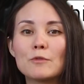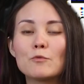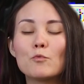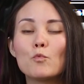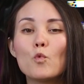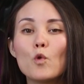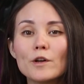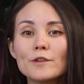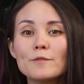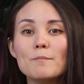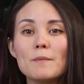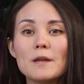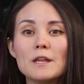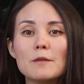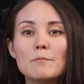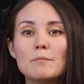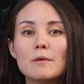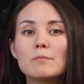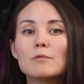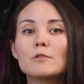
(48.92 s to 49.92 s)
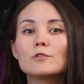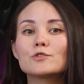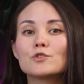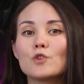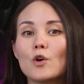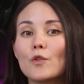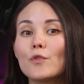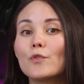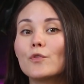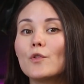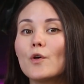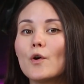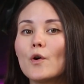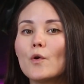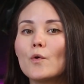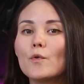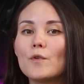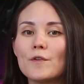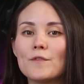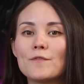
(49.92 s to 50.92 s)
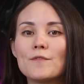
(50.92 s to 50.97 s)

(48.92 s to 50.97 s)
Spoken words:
But what many people don't know